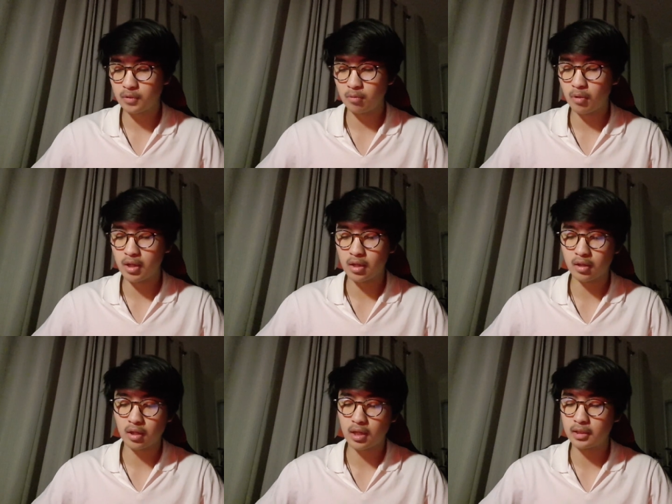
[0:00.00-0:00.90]

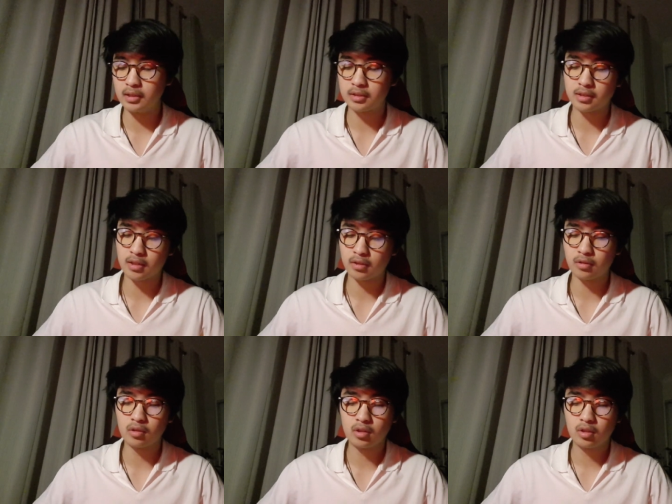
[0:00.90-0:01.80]
where I list
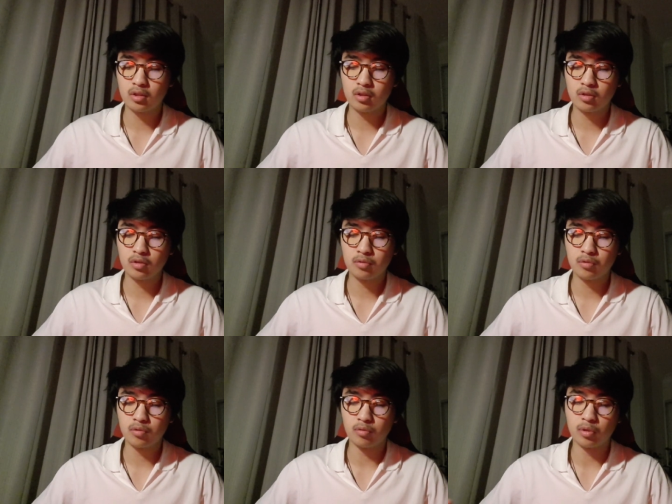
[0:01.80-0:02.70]
down
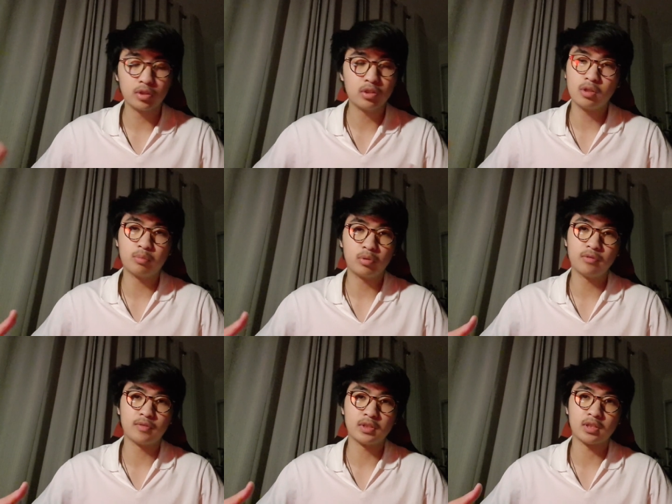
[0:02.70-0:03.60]
what are the
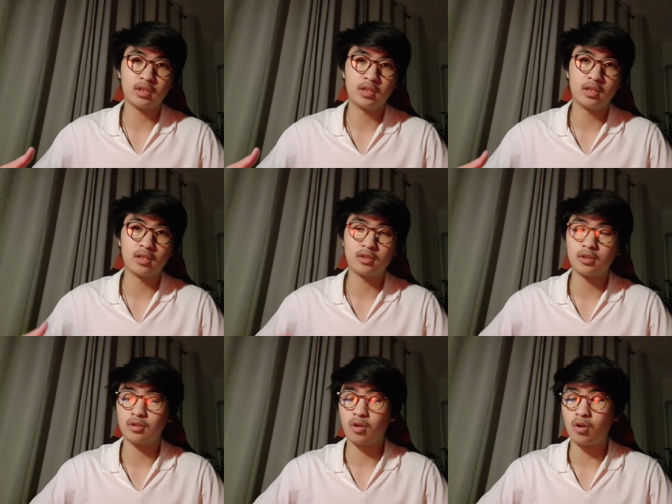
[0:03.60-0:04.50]
important things I need to get
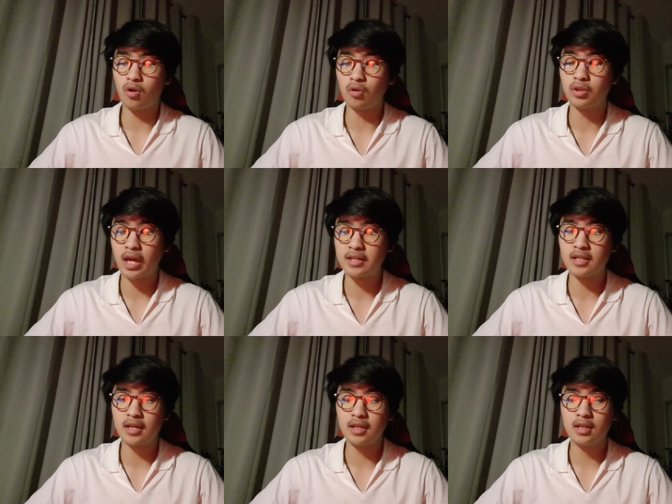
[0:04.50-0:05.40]
done on that
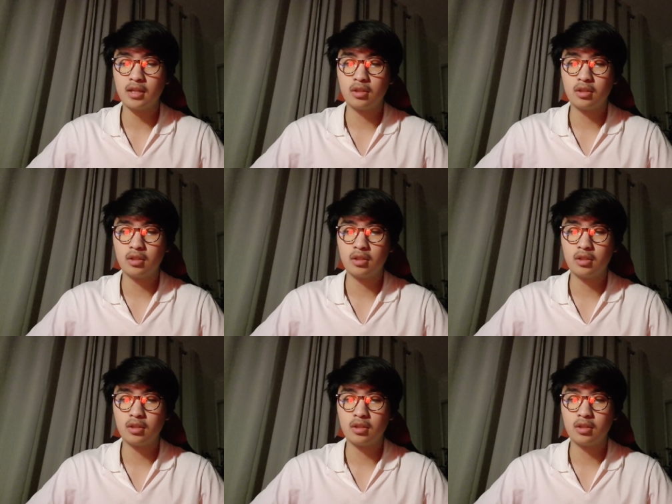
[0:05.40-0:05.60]
day